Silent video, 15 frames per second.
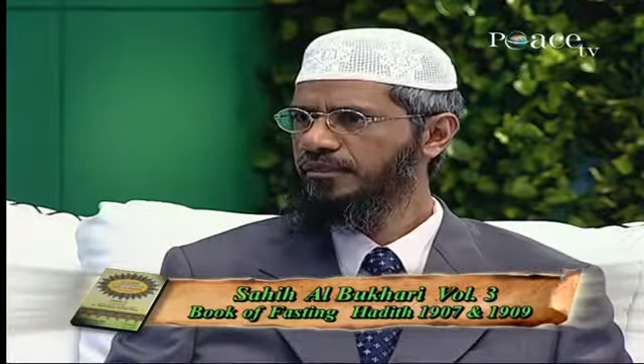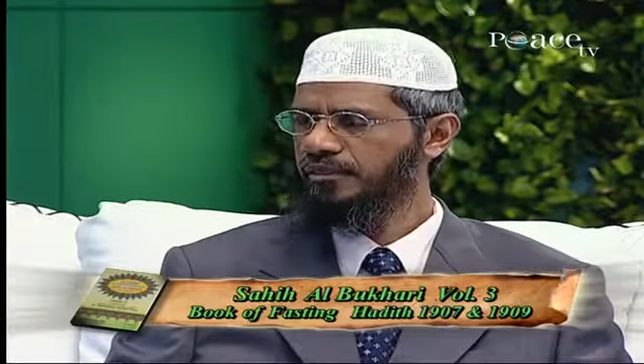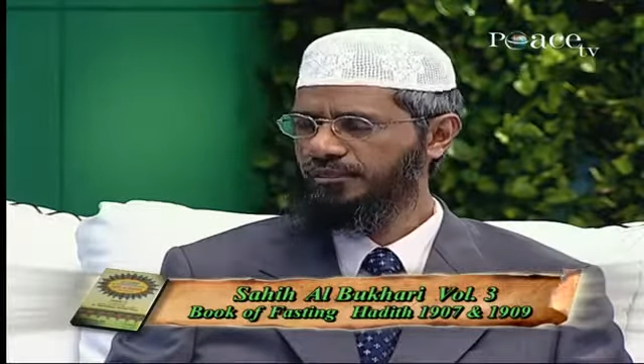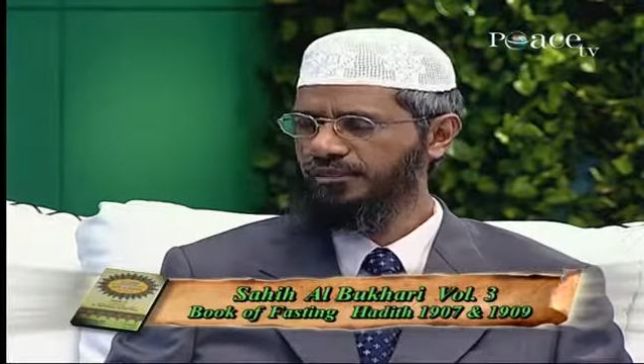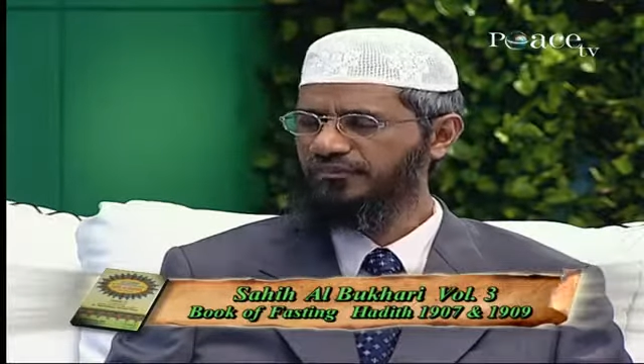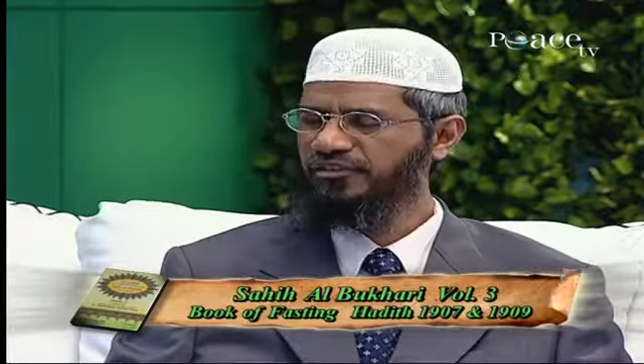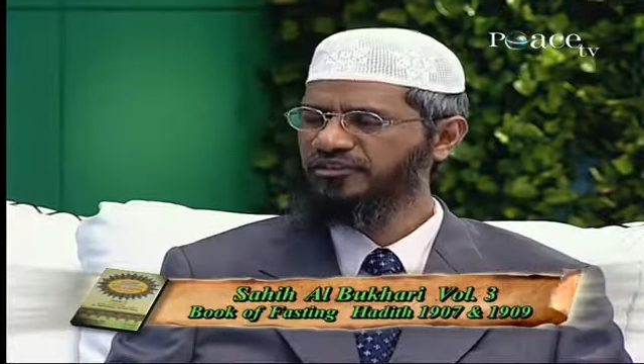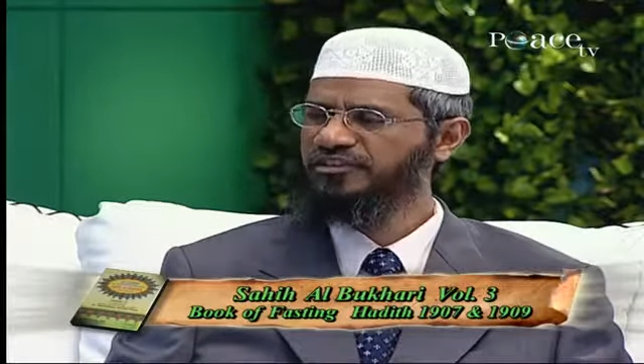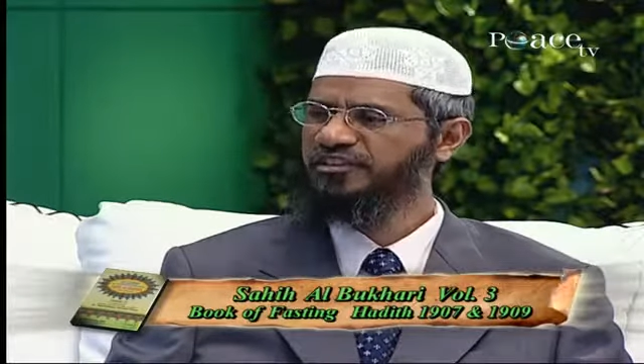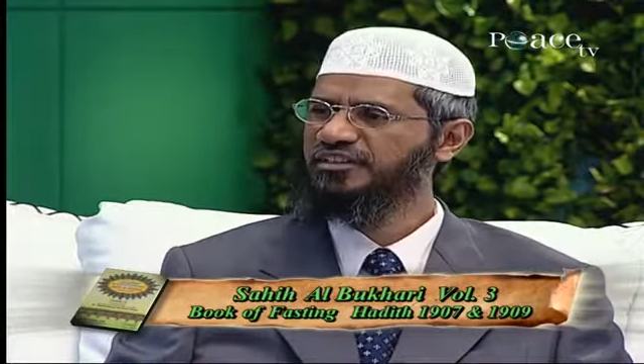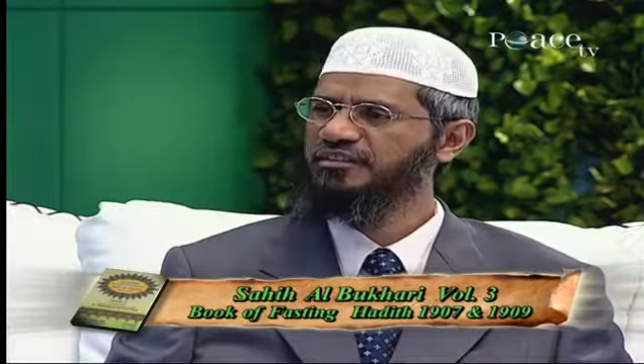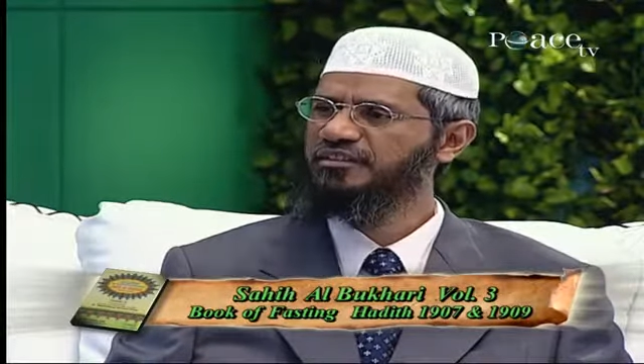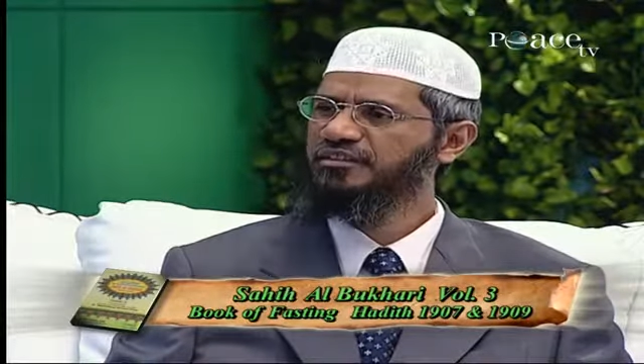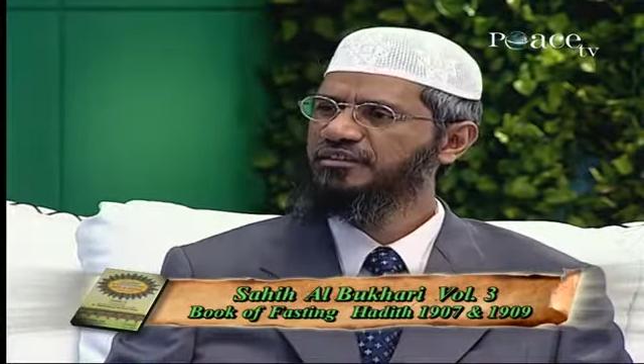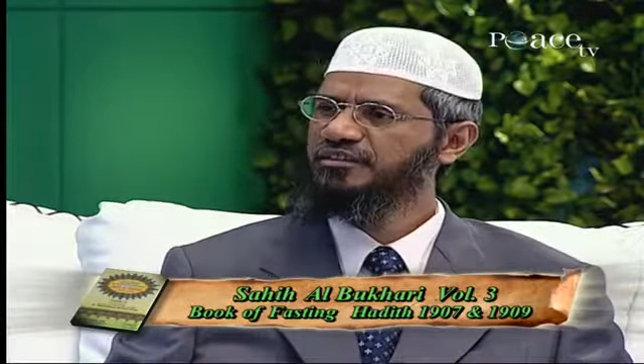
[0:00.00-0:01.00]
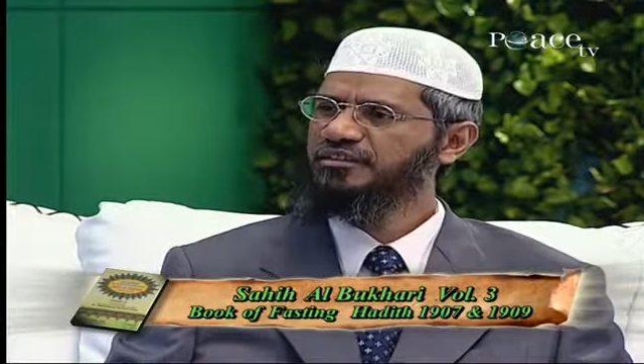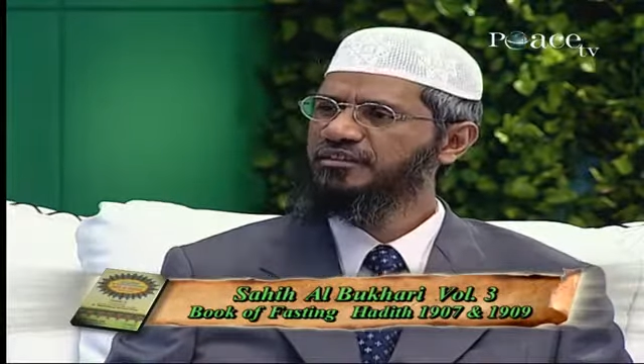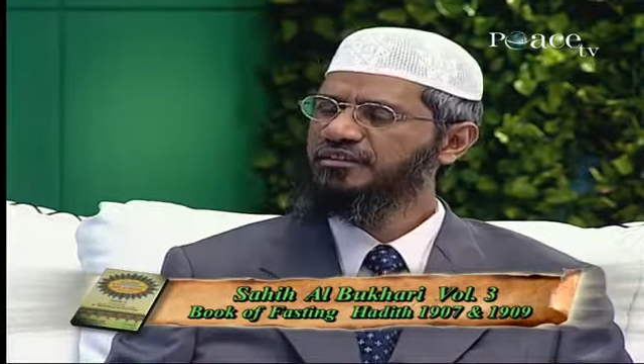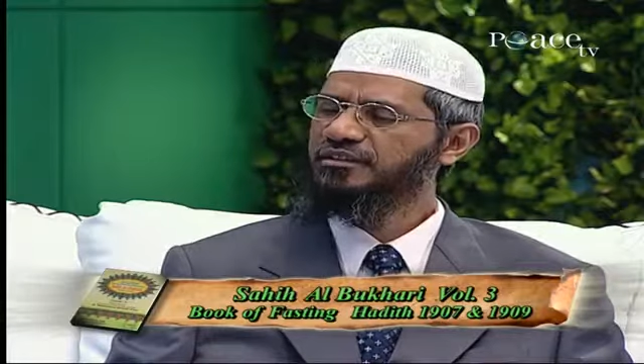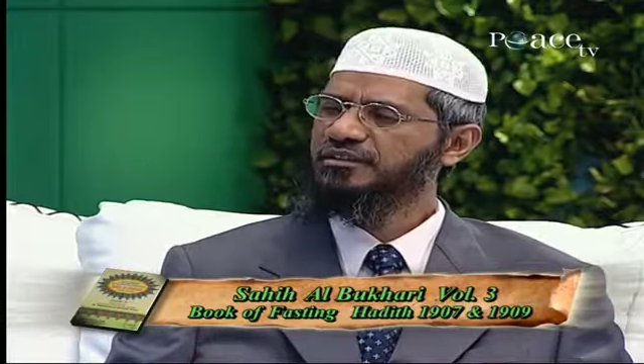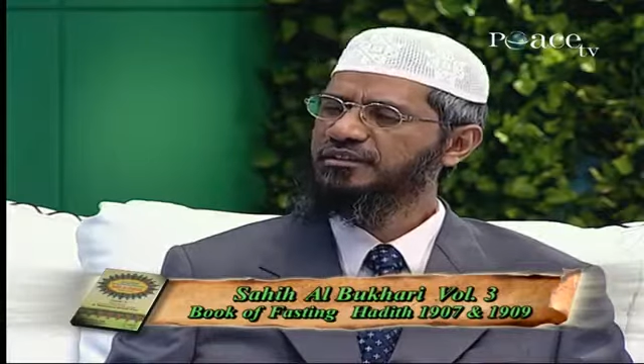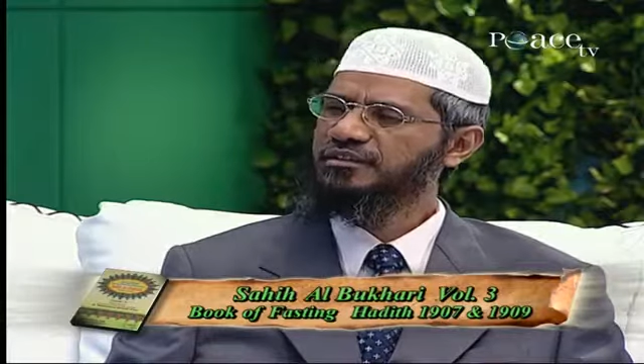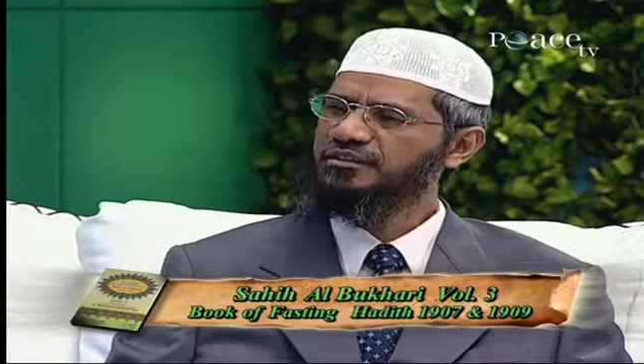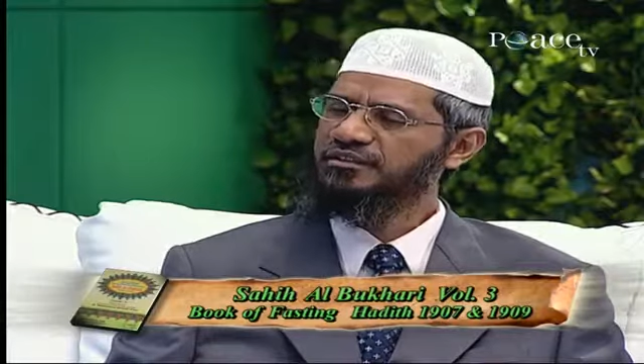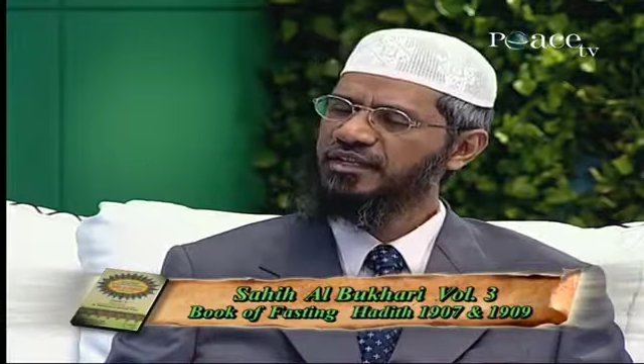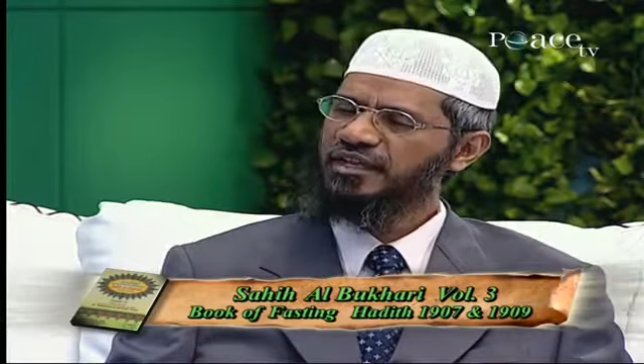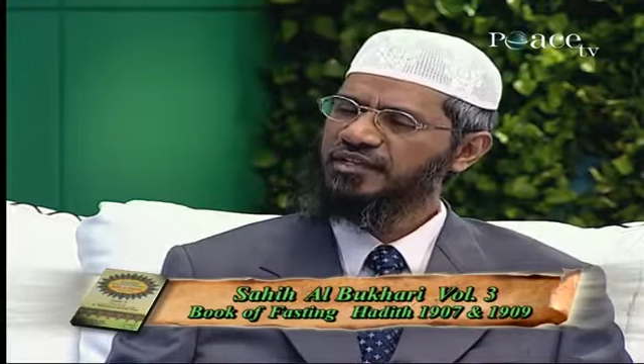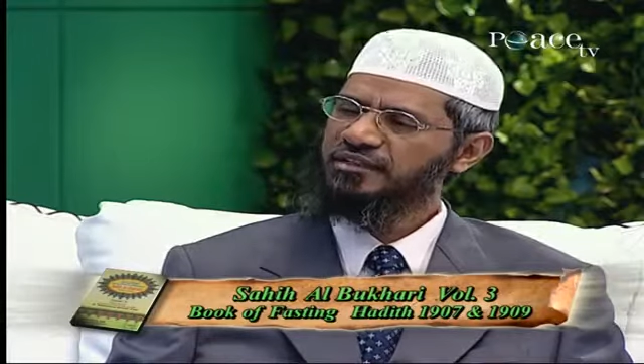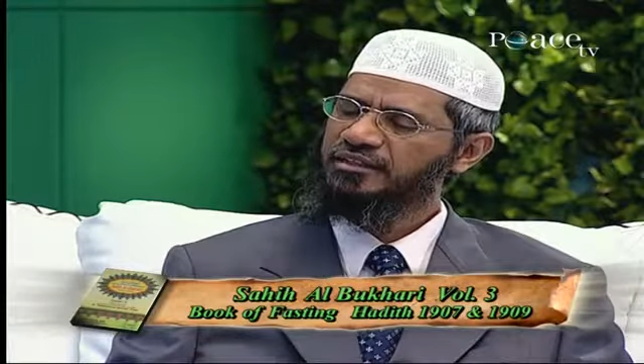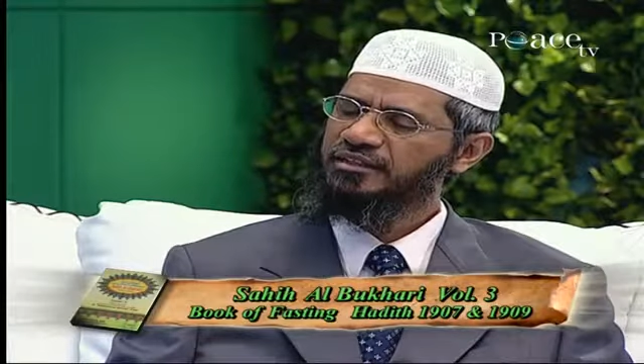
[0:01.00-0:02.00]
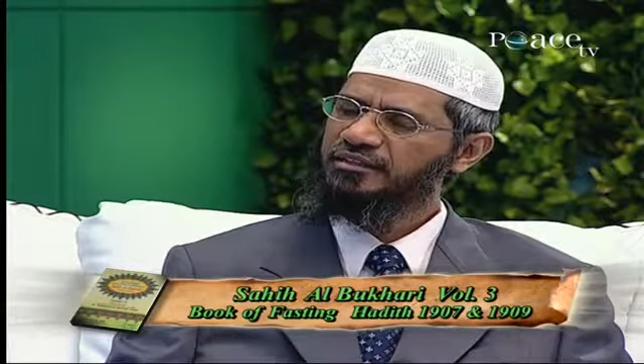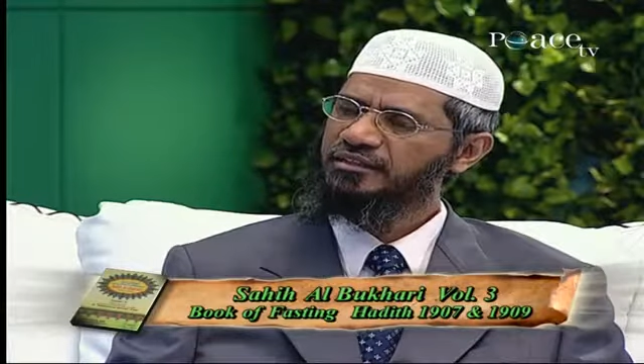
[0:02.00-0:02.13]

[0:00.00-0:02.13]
the Prophet said that